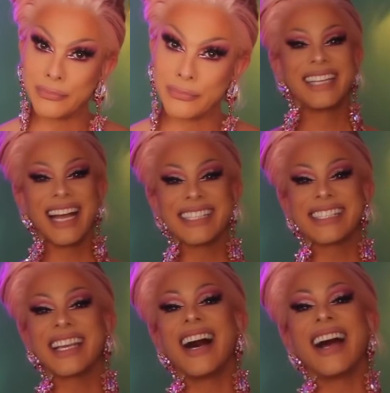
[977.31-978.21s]

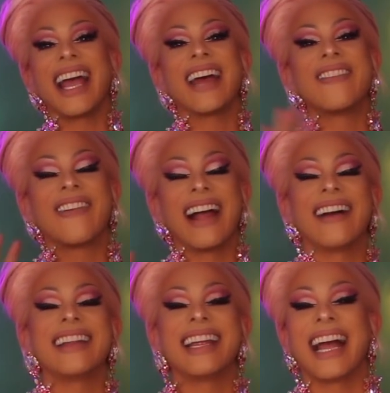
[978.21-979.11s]
Yes, y'all, and
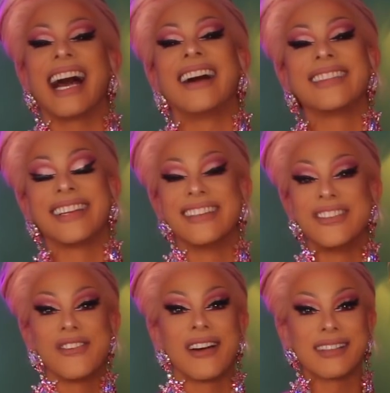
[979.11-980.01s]
rounding out the
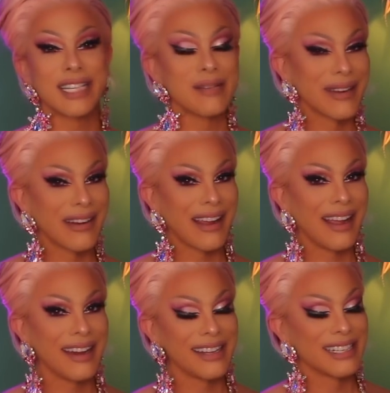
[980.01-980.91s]
New York City
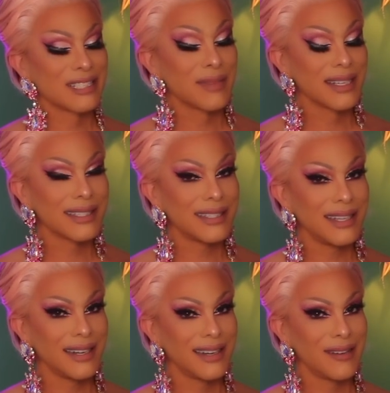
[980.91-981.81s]
Brigade is Miss
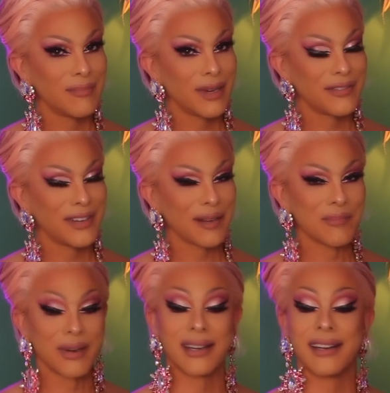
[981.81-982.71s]
Tina
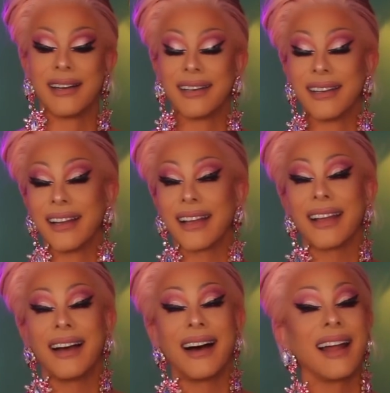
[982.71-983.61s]
motherfucking Burner. Look,
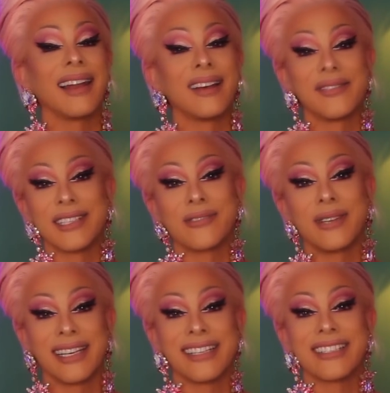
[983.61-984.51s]
I love this
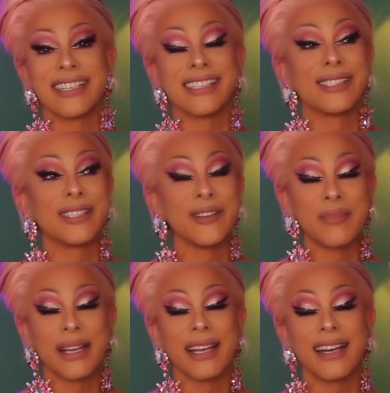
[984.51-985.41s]
queen. She is
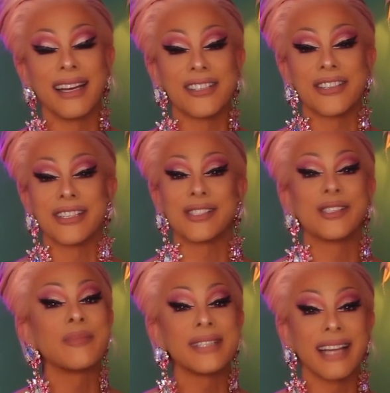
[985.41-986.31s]
stupid. She's
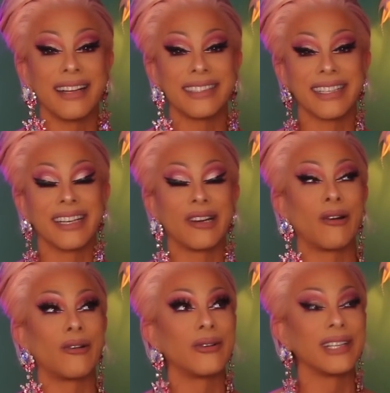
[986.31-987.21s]
super talented,
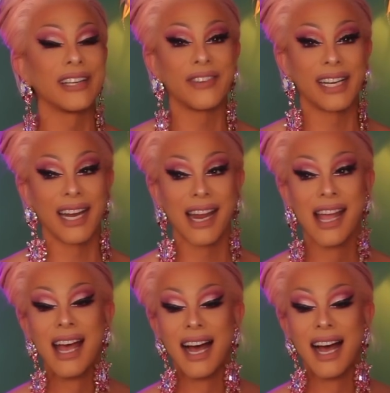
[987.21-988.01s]
really funny.